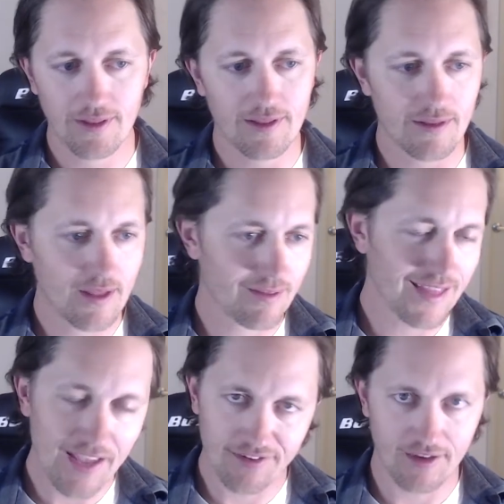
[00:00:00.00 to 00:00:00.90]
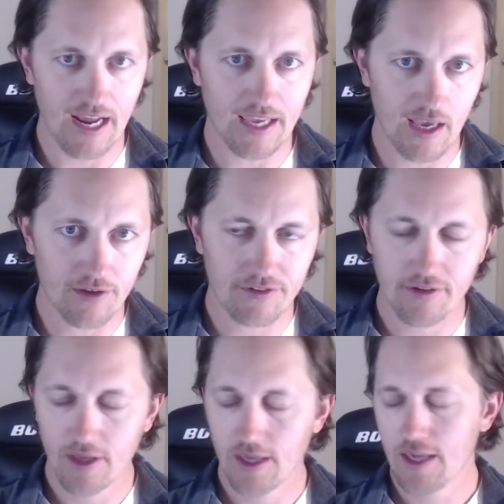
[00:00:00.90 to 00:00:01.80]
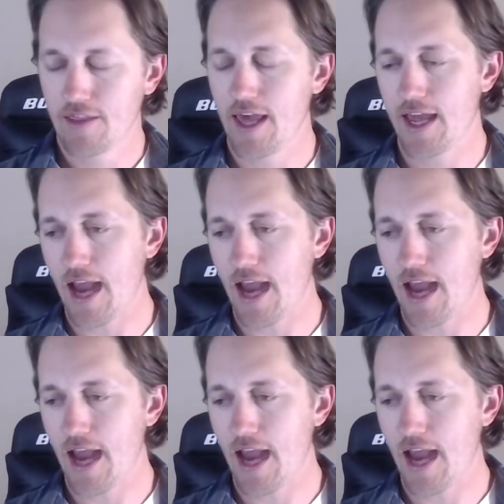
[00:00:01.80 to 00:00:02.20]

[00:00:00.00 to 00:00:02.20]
lesson, I guess, that